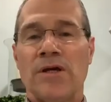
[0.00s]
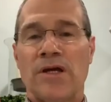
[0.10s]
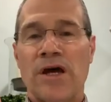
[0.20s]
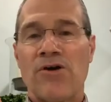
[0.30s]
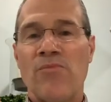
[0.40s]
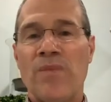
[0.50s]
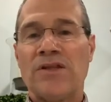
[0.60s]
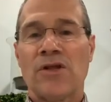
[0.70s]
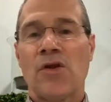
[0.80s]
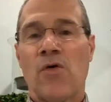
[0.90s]
go to meet
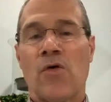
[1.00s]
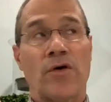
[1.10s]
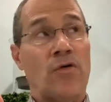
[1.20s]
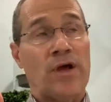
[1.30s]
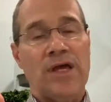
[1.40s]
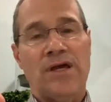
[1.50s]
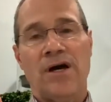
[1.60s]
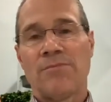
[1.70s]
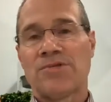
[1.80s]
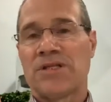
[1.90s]
the Lord, or he
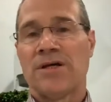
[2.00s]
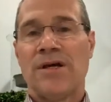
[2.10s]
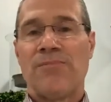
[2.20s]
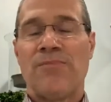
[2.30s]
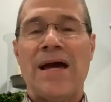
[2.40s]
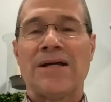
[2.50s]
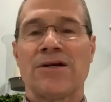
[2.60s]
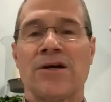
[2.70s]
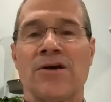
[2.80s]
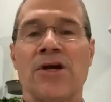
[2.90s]
comes to back to
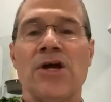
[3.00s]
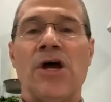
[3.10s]
earth.